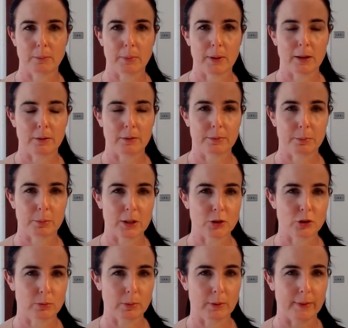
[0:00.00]
a bit of
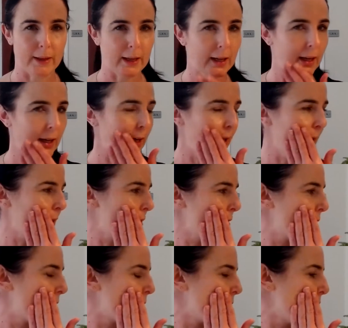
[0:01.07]
pressure with that
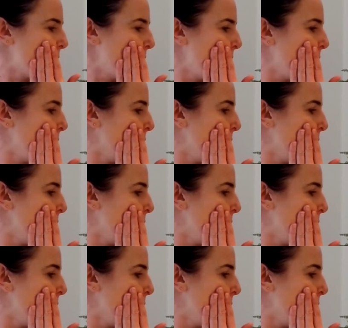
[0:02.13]
hand to